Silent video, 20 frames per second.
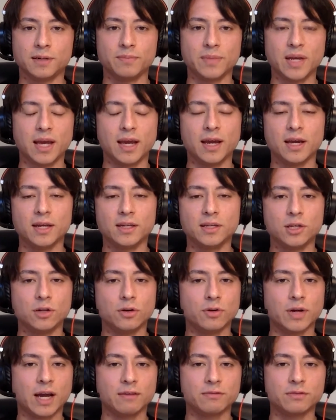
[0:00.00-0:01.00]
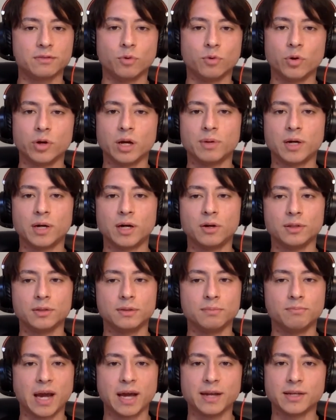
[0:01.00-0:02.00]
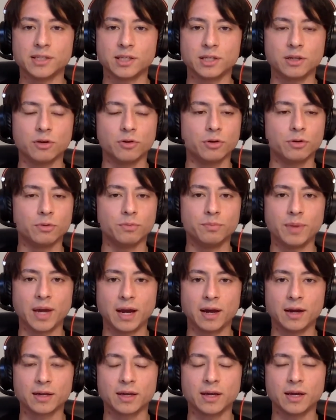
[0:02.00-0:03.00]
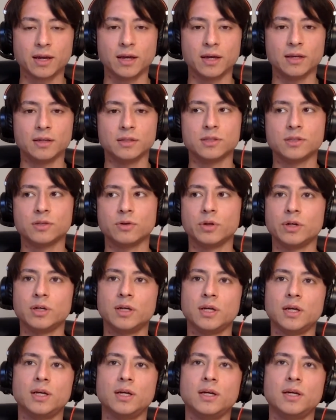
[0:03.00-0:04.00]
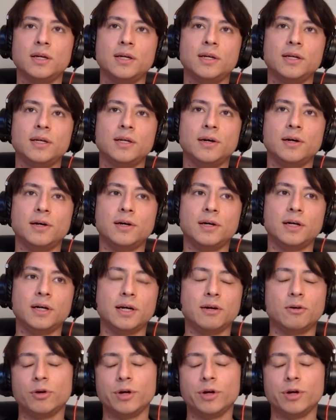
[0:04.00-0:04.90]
and you don't have to worry about managing your own backends or